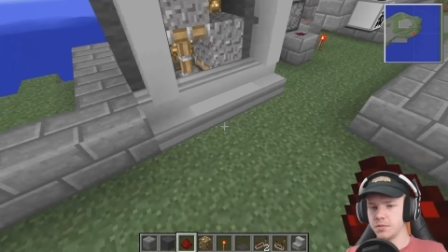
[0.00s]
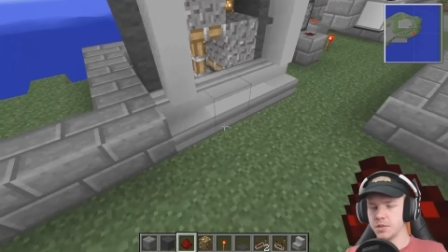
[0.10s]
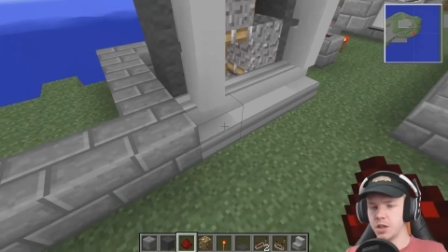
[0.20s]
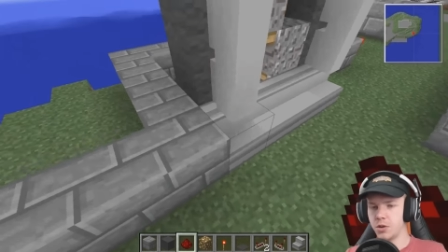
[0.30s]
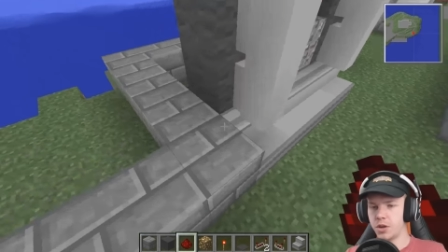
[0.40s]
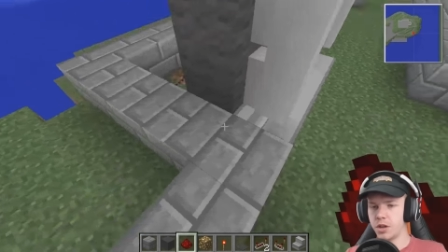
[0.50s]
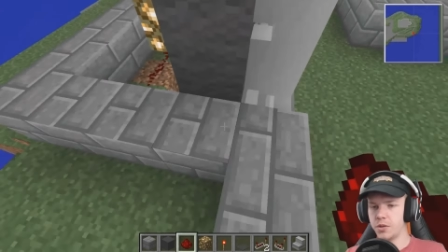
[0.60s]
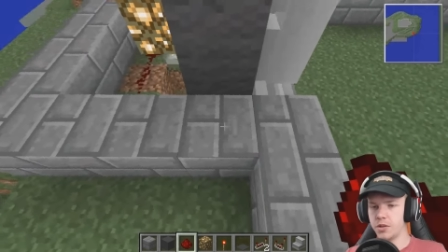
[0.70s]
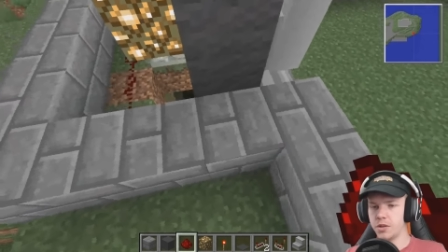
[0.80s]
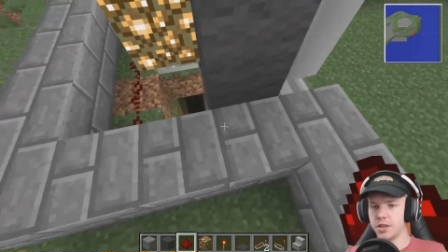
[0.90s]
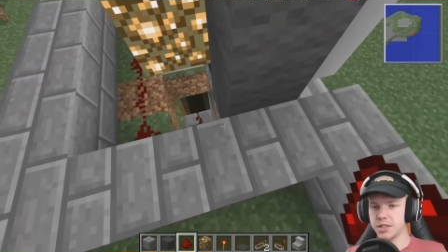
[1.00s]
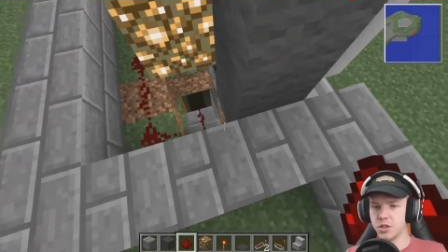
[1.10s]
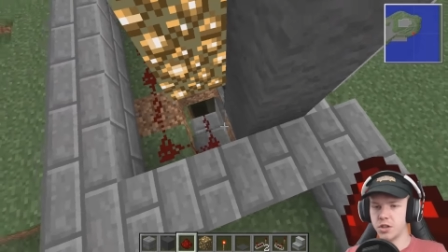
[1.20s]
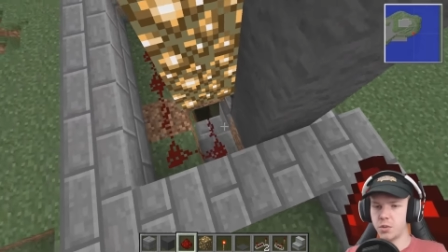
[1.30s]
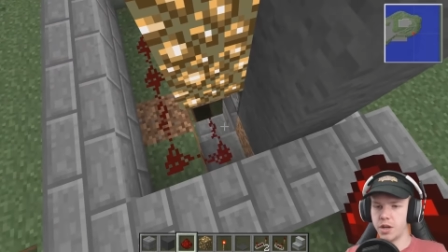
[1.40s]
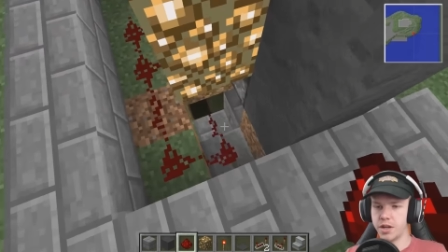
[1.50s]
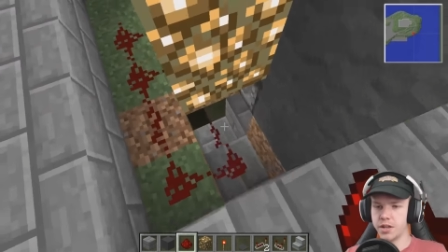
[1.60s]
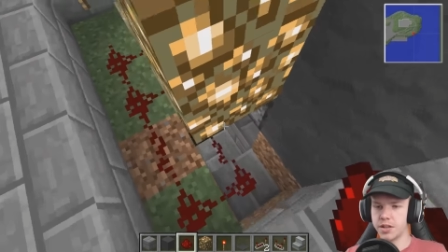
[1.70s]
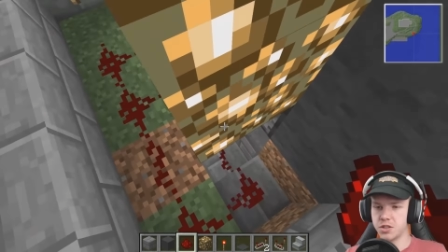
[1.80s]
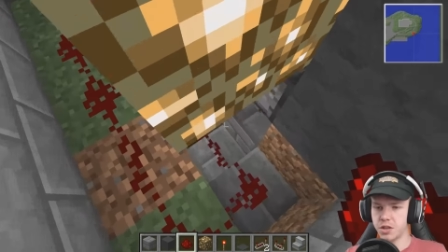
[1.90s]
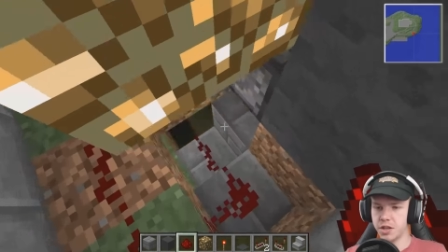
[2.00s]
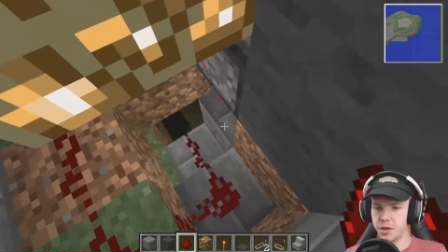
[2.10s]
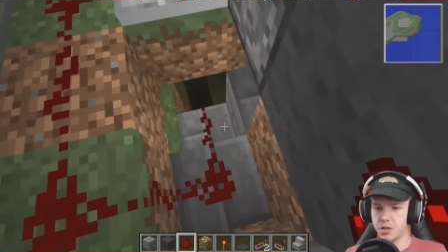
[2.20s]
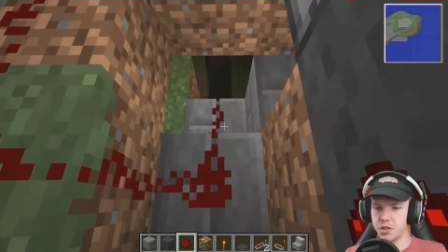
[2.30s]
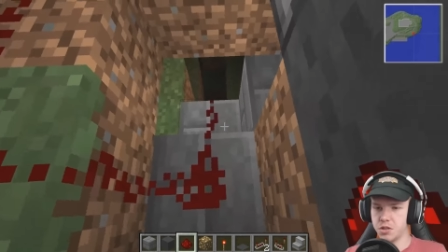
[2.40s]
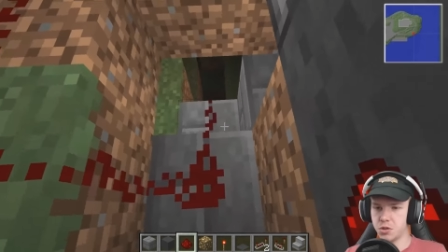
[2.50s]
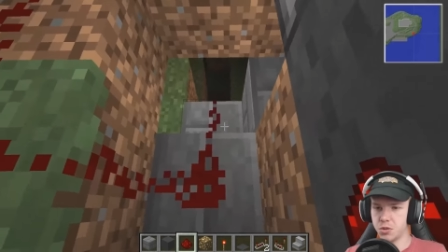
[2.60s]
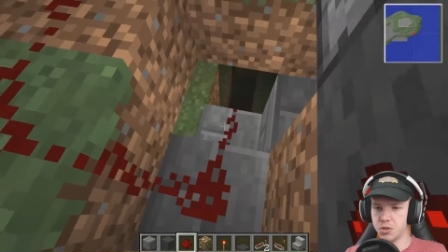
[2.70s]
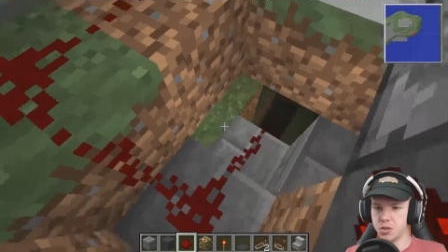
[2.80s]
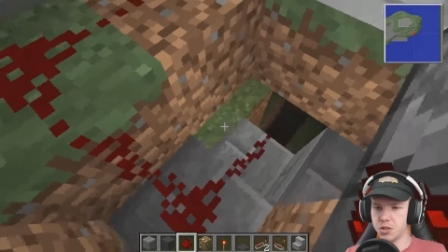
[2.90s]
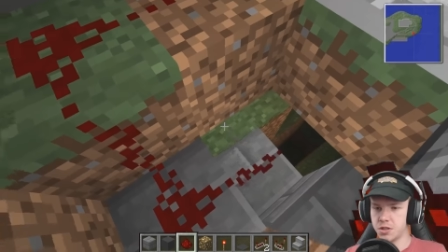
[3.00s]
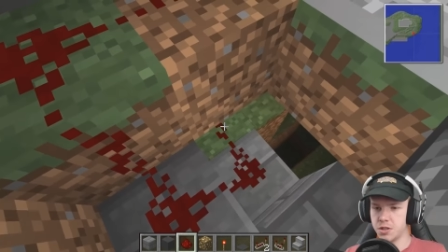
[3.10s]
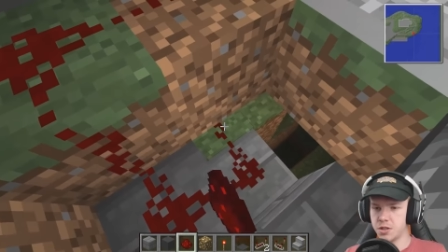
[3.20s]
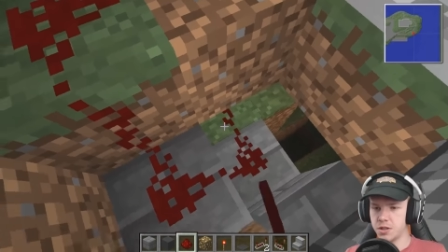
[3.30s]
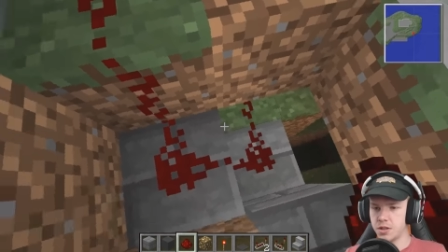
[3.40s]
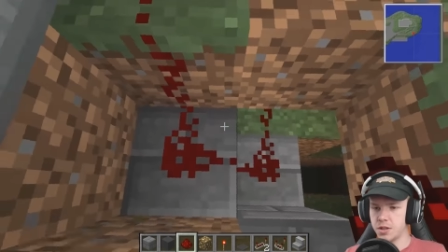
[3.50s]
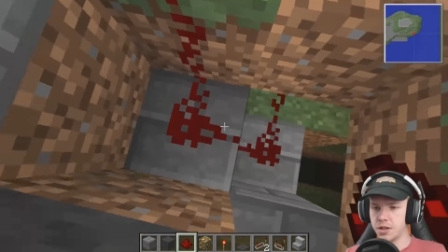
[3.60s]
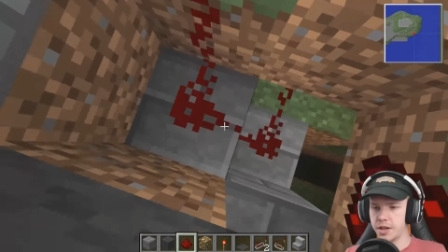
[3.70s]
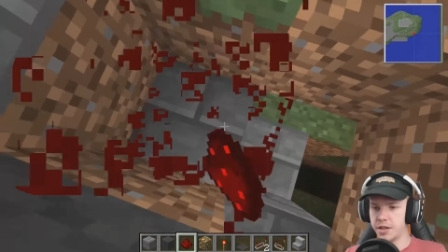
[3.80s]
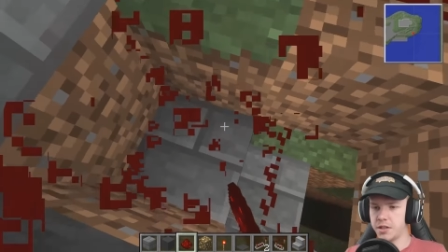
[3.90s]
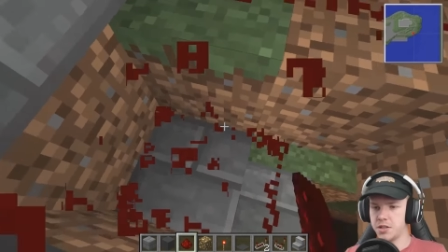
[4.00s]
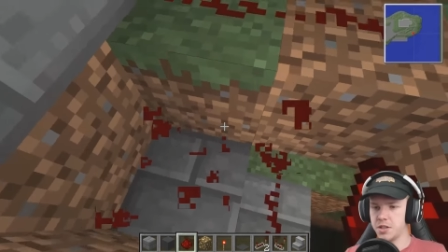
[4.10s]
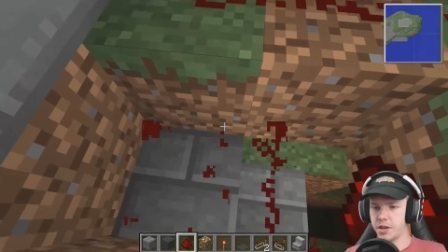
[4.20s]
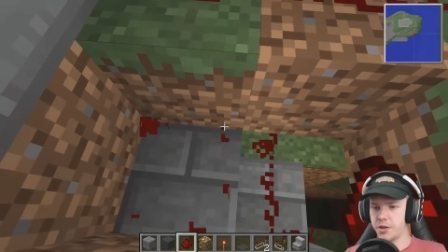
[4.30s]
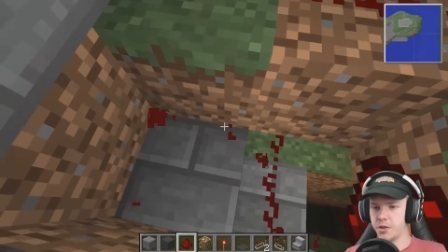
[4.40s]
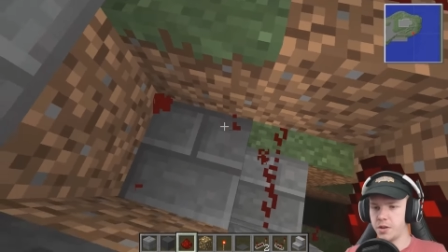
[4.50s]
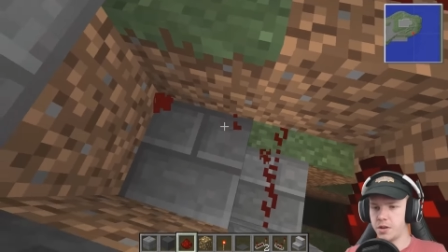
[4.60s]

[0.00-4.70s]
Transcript: Oh no, that's not going to work. That's not going to go into the torch. I need it to go